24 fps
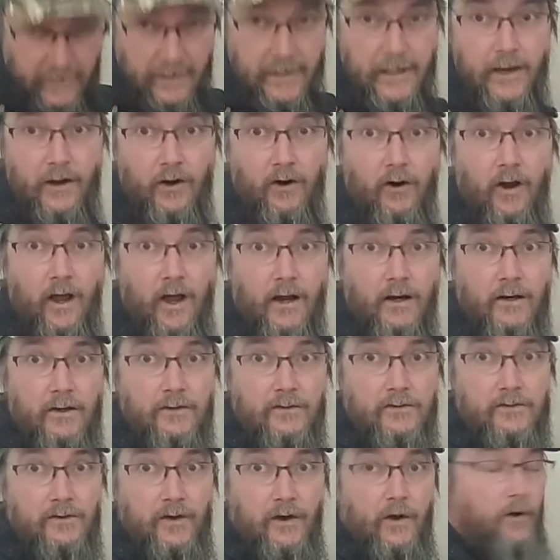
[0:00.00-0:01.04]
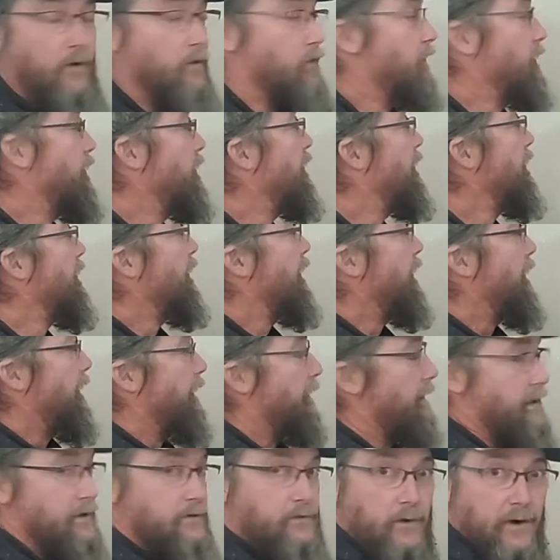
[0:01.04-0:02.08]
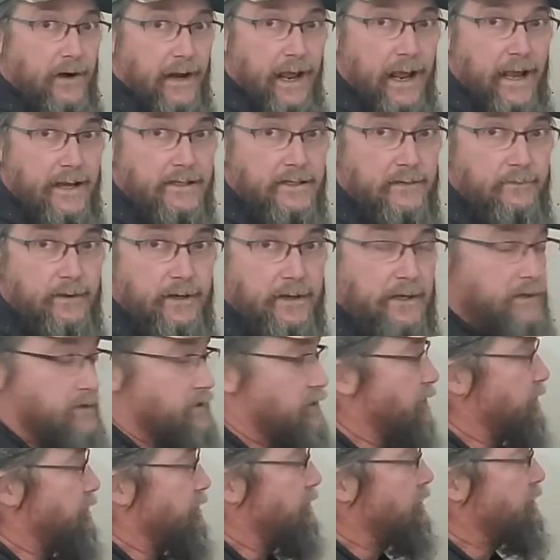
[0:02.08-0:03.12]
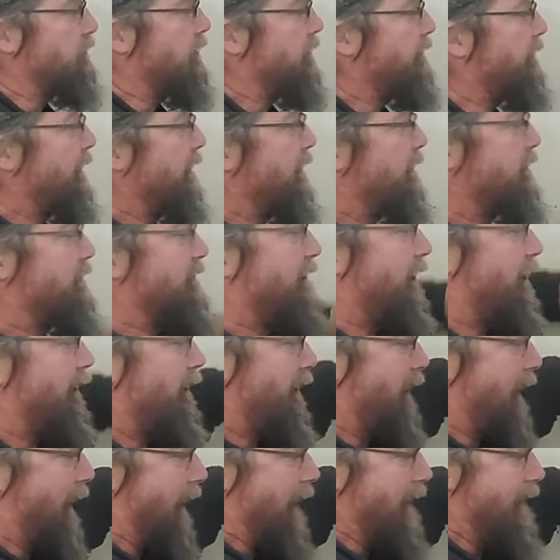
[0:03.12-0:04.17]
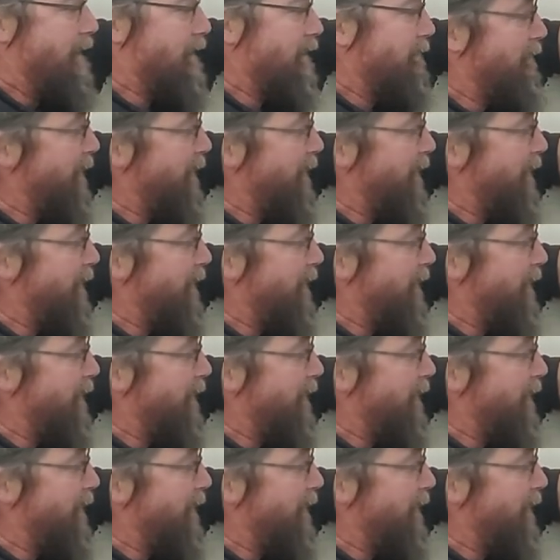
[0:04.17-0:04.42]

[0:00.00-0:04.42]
interlock. So that's where it has to be. So the generator's there. I end